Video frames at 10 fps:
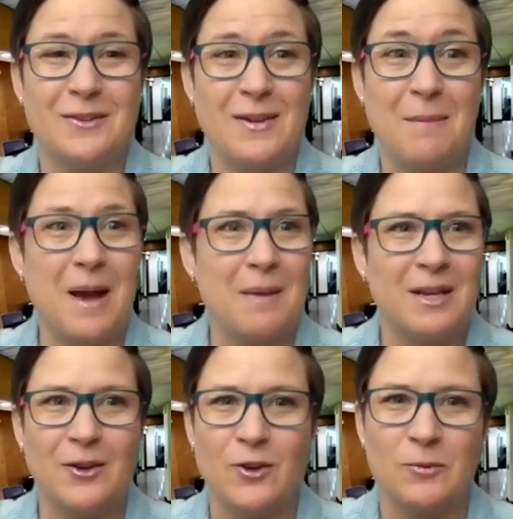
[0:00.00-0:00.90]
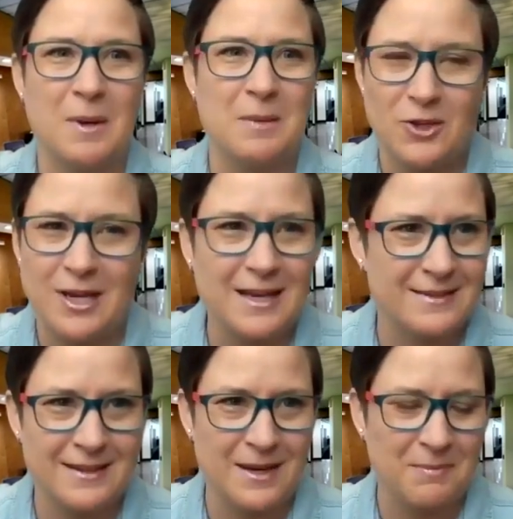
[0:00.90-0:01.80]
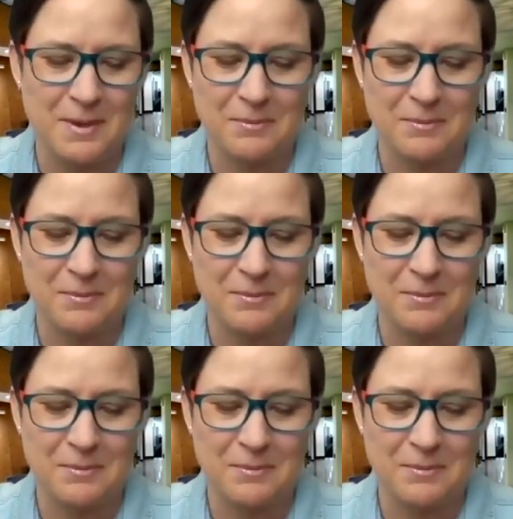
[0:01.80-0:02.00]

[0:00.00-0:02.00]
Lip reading: See, I'm getting goosebumps. You can't see it.